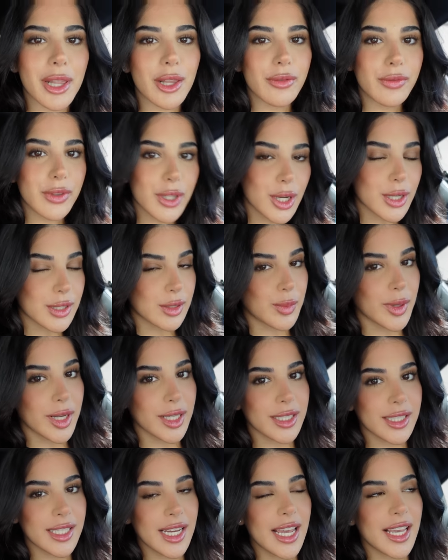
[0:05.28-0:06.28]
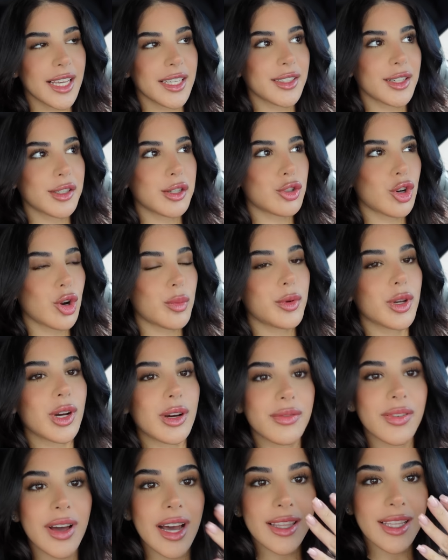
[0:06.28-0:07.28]
lovely husband is gonna drop me
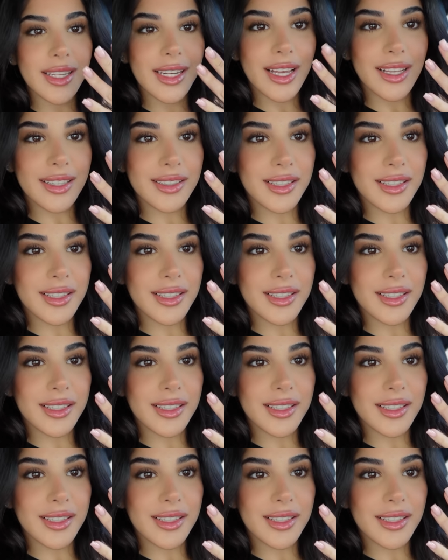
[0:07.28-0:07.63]
off at the nail